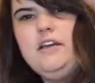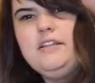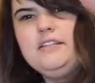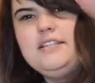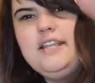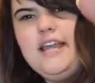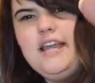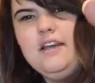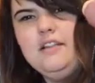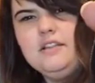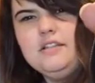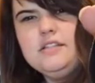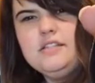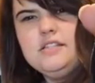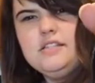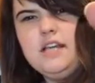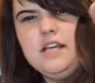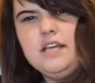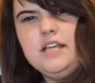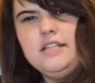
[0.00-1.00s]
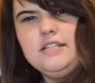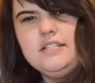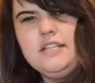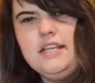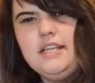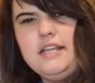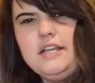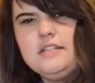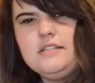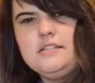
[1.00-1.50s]
tail is stuck into
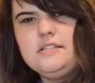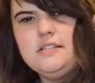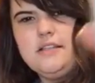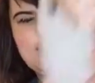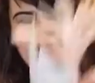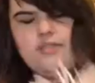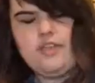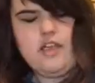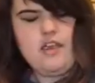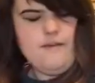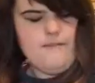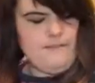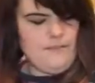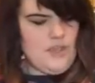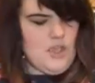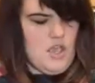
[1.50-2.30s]
like a slit there.